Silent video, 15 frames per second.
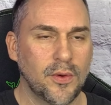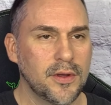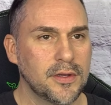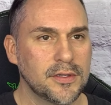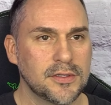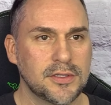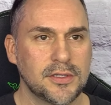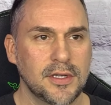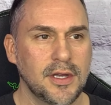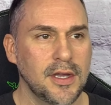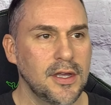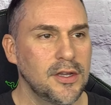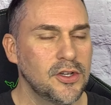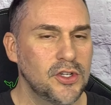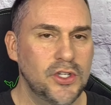was
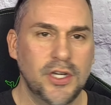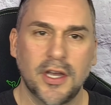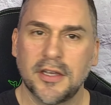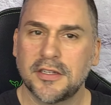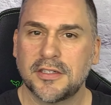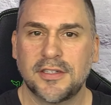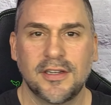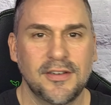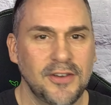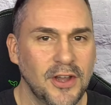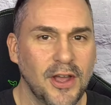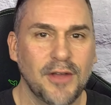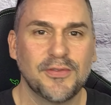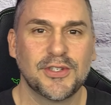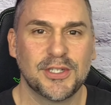just
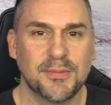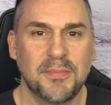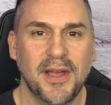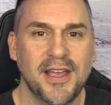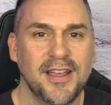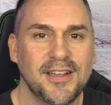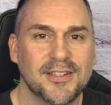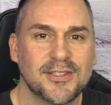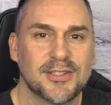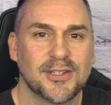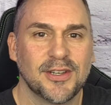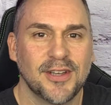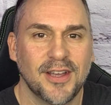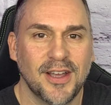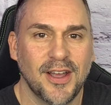enough
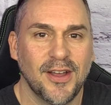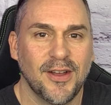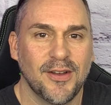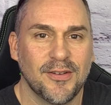space